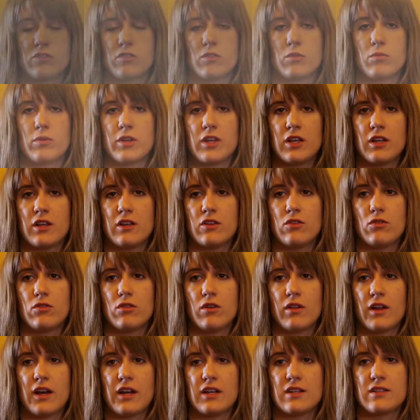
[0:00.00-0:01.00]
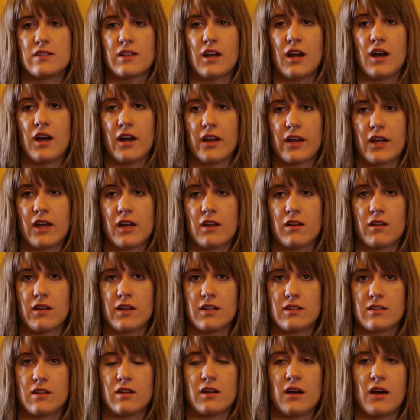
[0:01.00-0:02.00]
So we utilize
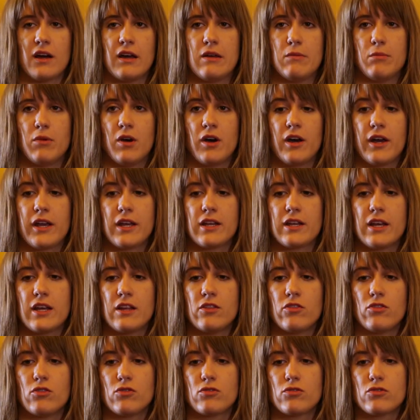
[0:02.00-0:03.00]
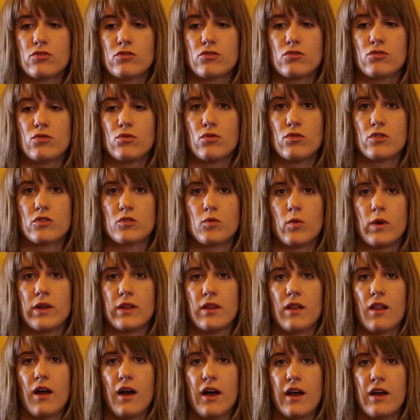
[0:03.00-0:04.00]
iAnalyze and iMine, and those tools
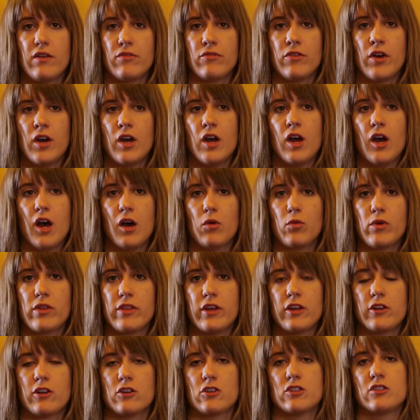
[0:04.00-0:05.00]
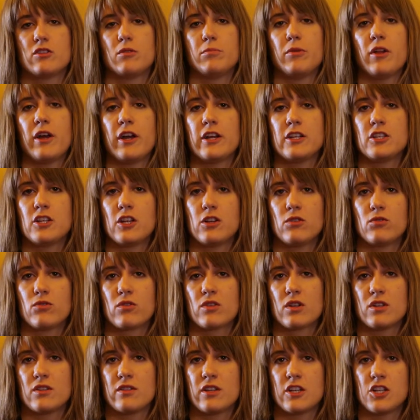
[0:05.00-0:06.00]
went live within our supply chain
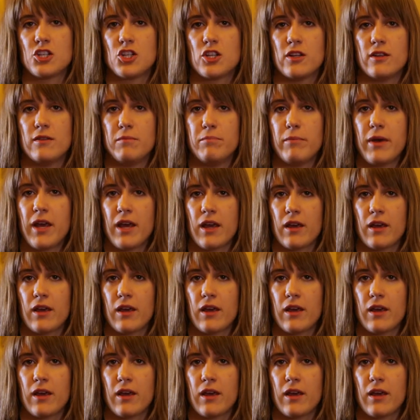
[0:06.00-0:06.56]
organization in